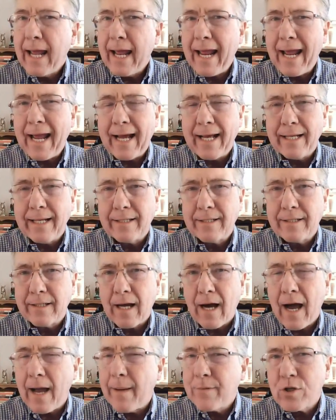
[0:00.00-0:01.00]
And
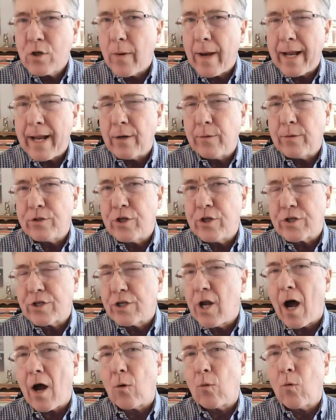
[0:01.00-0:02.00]
I'm So Anna was
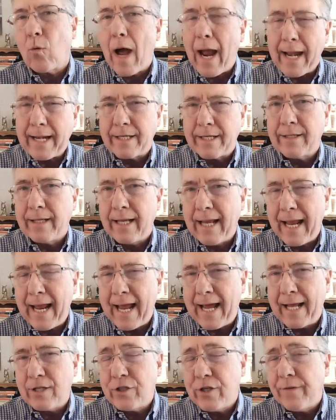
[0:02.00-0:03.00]
just not right.
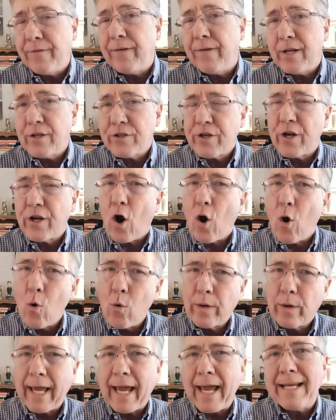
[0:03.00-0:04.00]
And she finished an
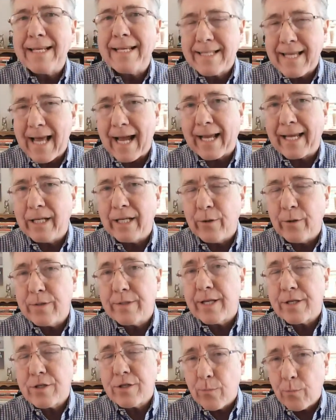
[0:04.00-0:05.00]
okay second. It
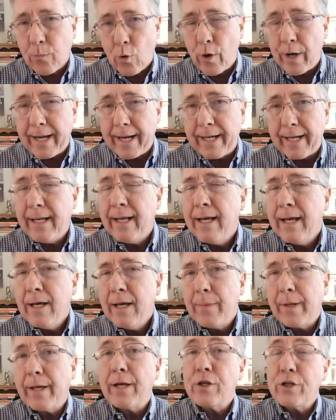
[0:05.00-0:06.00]
was disappointing
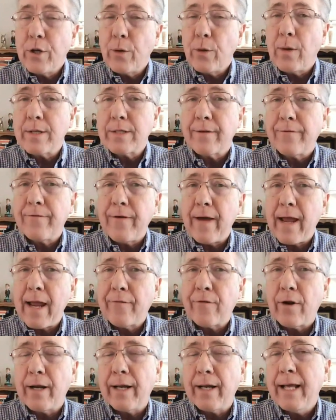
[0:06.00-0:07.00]
because she was the
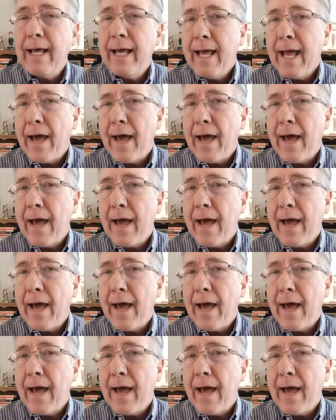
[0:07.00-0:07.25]
favorite.